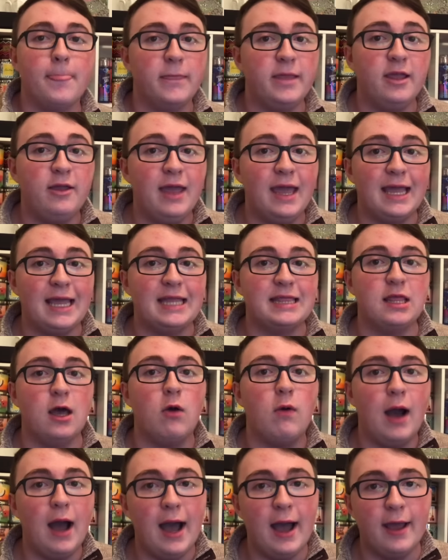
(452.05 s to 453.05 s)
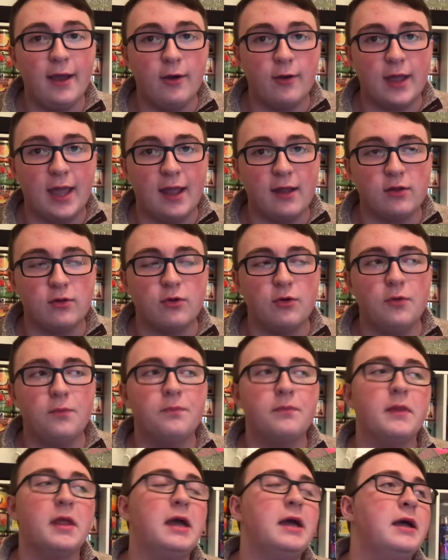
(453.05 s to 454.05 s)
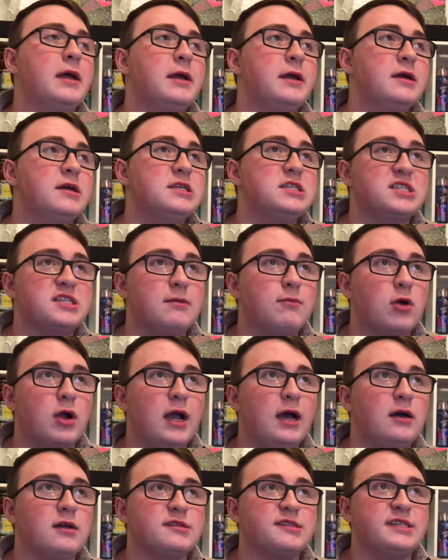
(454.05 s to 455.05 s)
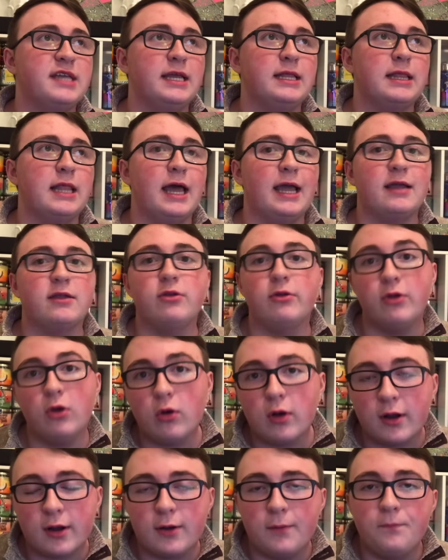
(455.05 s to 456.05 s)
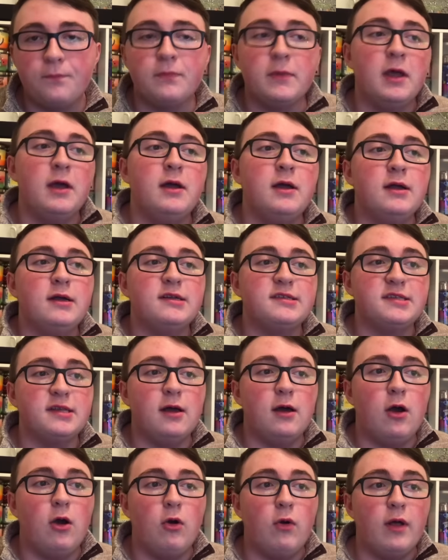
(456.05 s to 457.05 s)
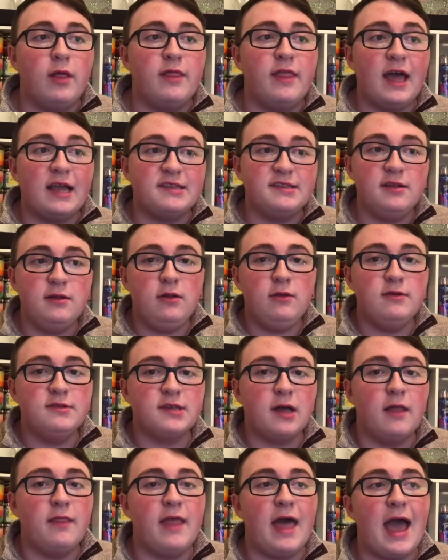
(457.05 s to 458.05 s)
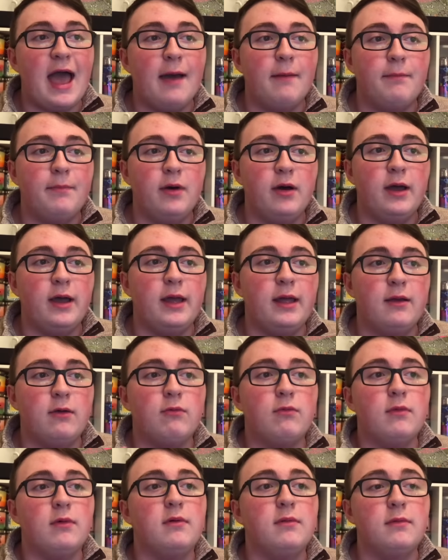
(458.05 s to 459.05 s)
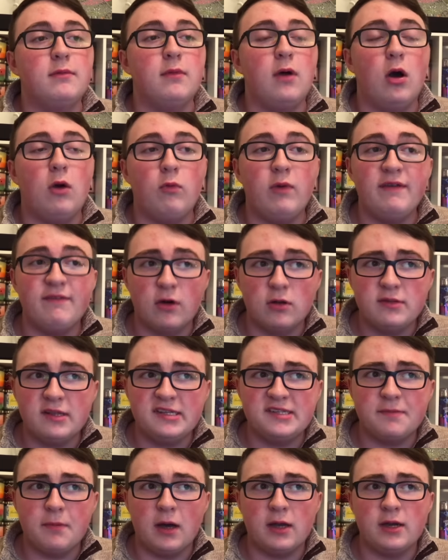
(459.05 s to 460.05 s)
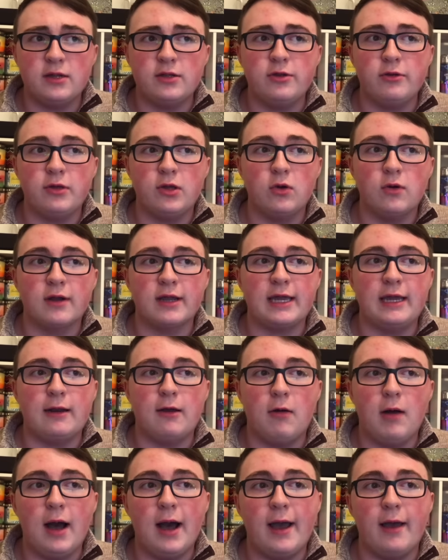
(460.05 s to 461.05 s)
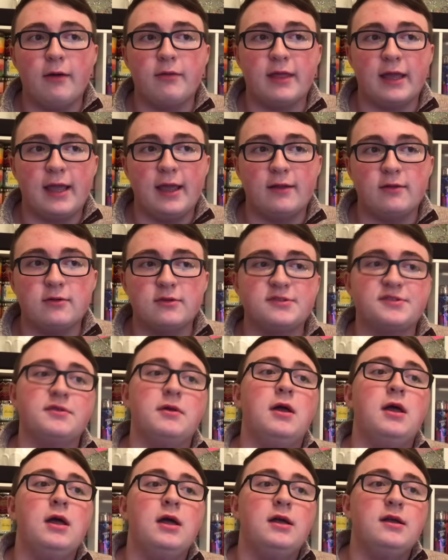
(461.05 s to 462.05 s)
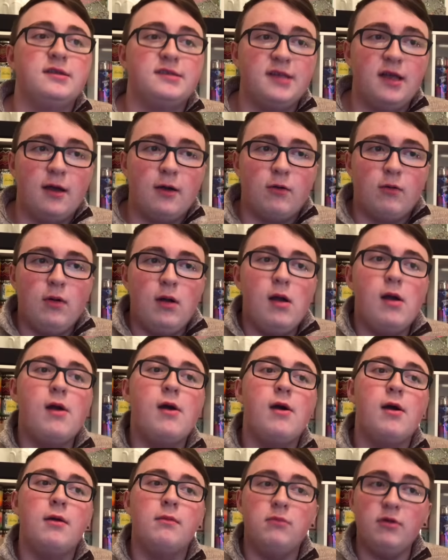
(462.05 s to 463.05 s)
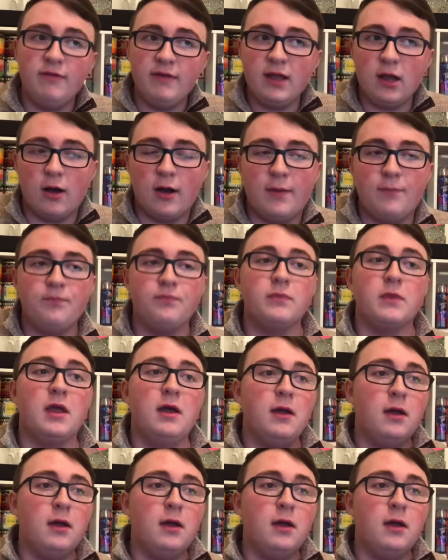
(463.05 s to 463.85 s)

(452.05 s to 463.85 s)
you can't get the Ohio candle somewhere else in, like, New York. So, that's the news on that, but we've only spotted New York and Ohio, the candles. So, moving on,